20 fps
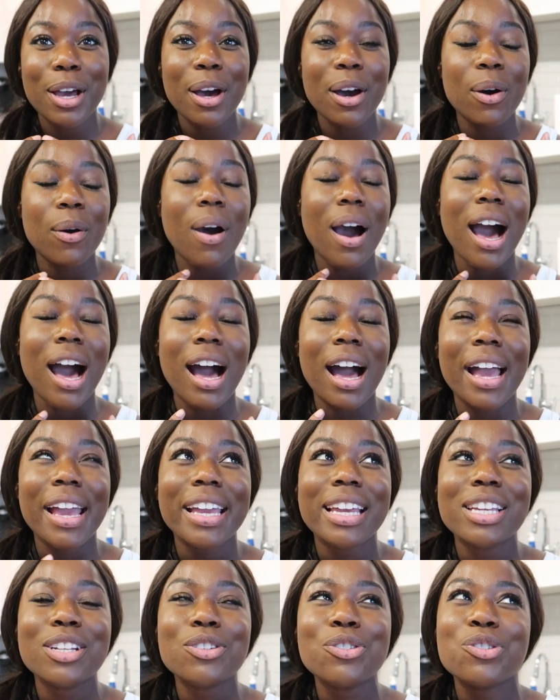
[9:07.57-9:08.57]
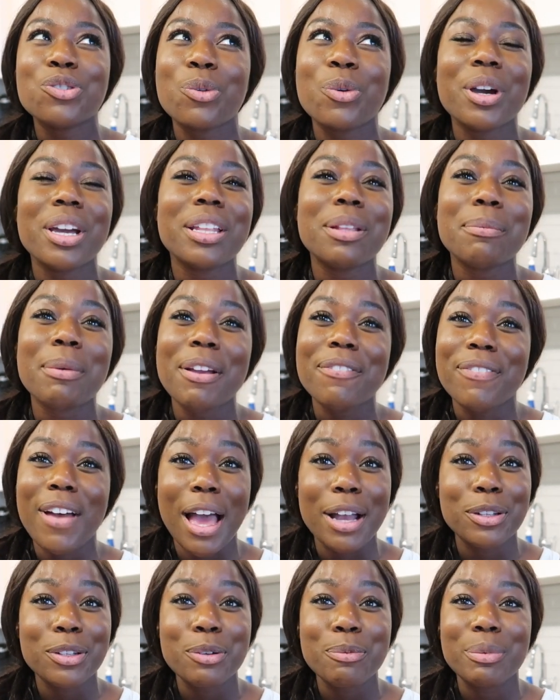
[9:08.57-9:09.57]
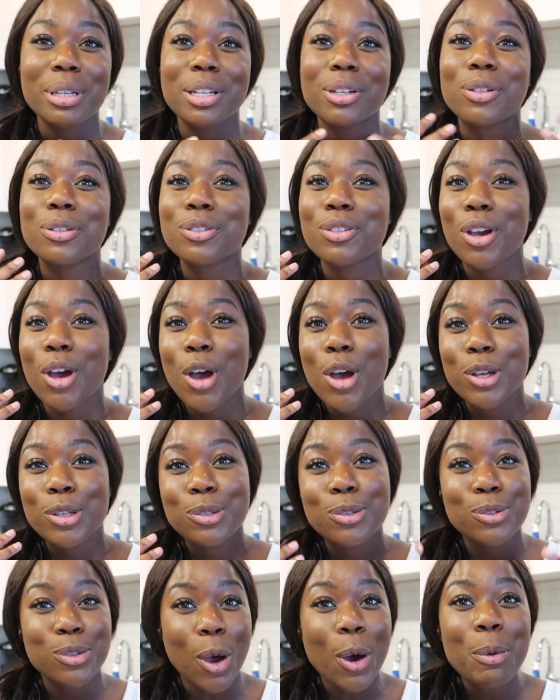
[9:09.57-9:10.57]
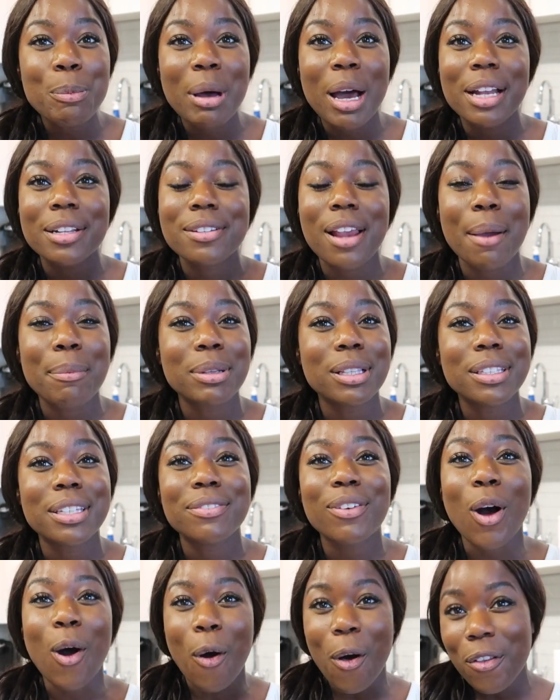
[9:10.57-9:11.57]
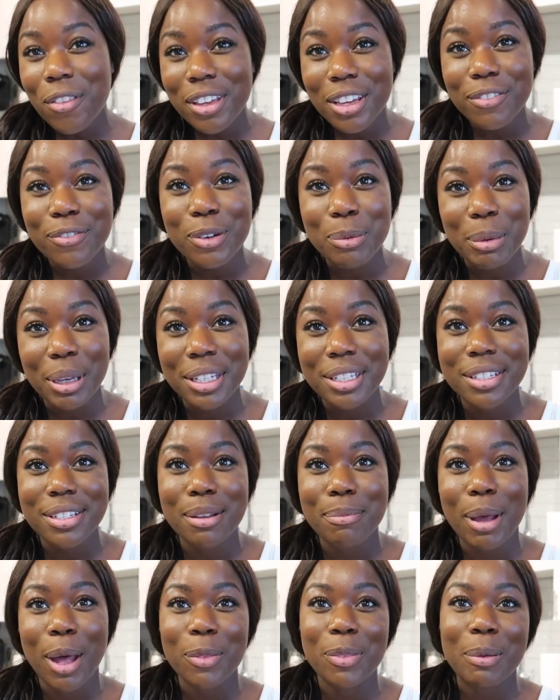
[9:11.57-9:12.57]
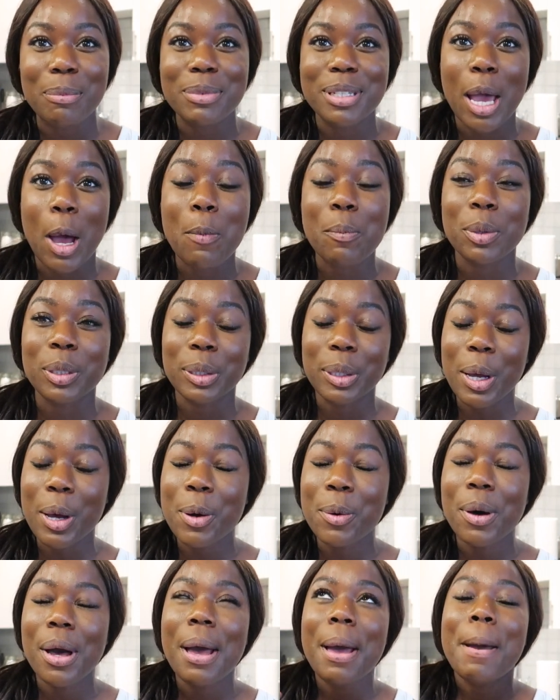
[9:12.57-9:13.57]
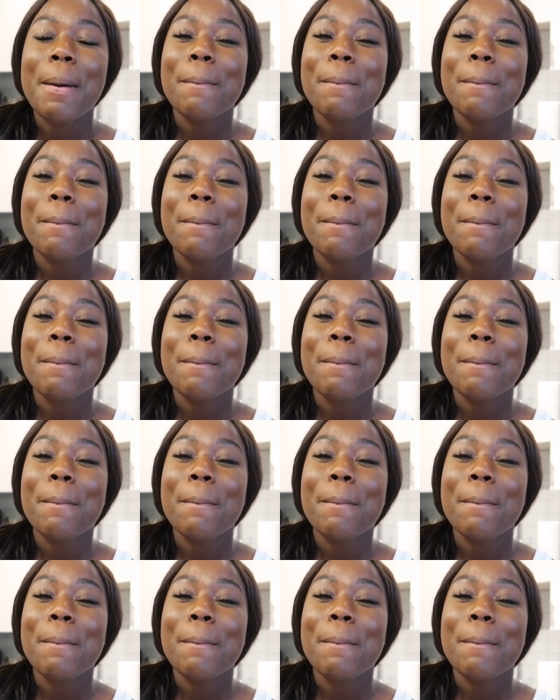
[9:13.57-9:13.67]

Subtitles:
I enjoyed my Factor meals so much. I'm gonna leave all the information about them down below.